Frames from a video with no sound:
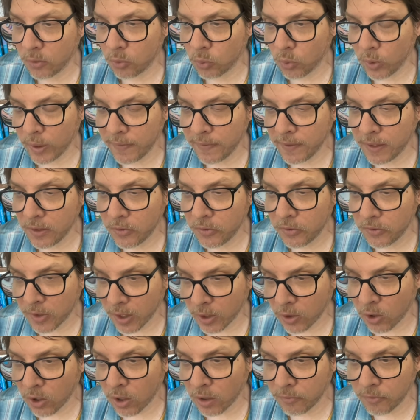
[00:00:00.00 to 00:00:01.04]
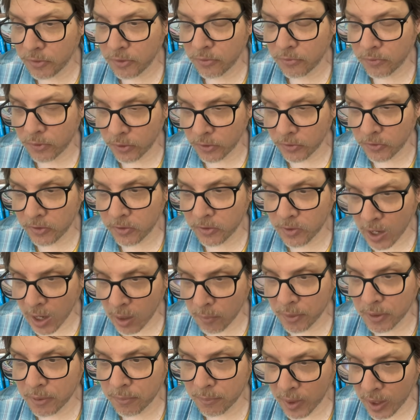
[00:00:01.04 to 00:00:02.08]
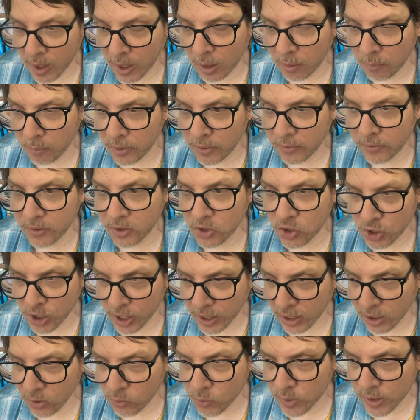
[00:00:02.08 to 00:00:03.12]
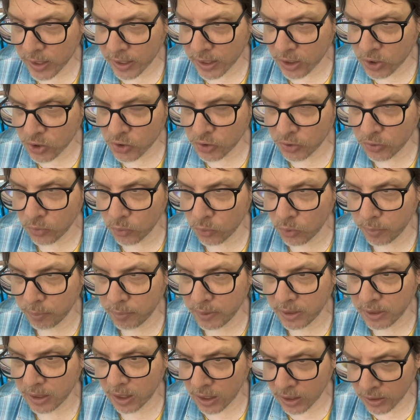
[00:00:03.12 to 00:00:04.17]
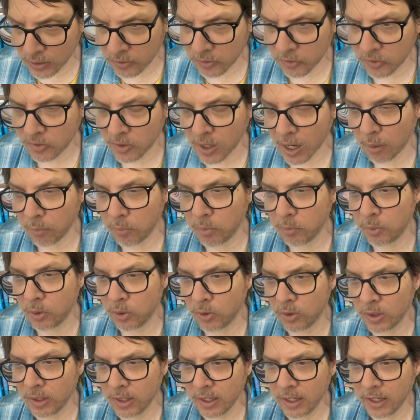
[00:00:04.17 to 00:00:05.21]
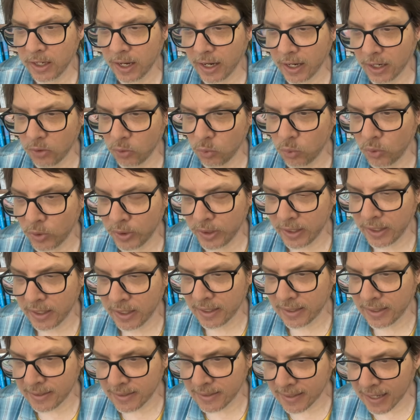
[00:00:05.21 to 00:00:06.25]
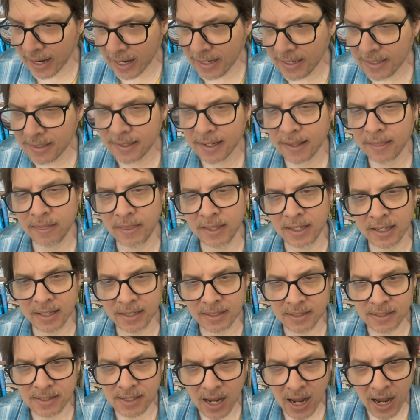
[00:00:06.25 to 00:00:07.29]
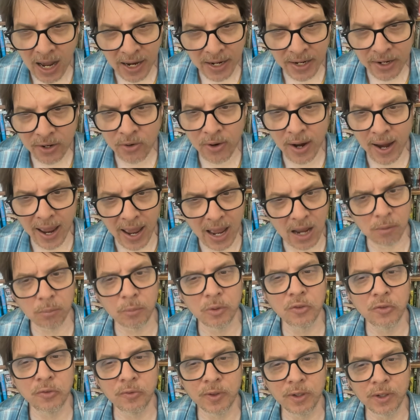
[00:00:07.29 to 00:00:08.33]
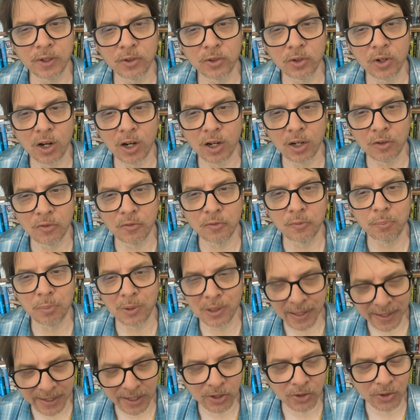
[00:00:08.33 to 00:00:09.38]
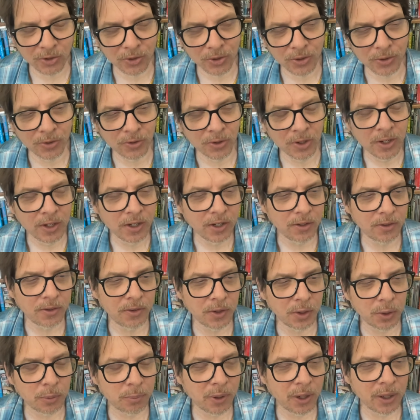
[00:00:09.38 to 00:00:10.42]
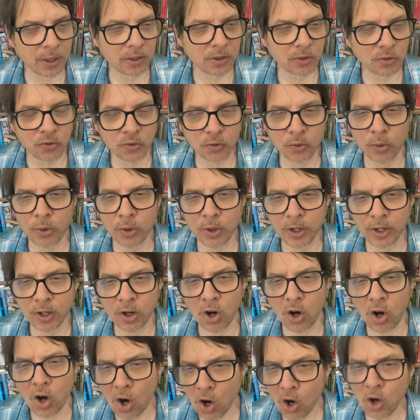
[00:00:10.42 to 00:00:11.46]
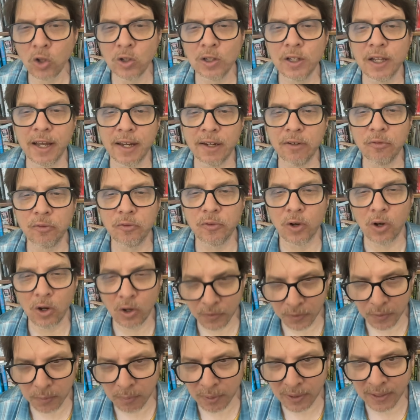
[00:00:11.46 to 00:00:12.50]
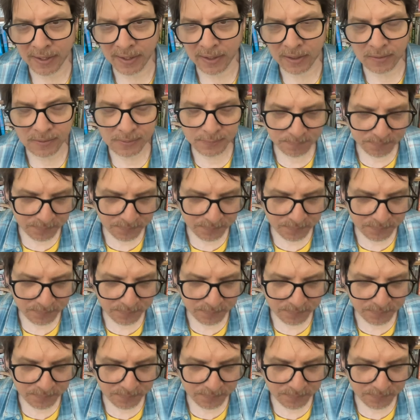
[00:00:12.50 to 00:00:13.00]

when they set off the first atomic bomb, the chain reaction would be unstoppable and would ignite the entire atmosphere of planet Earth, thereby destroying all life on the planet.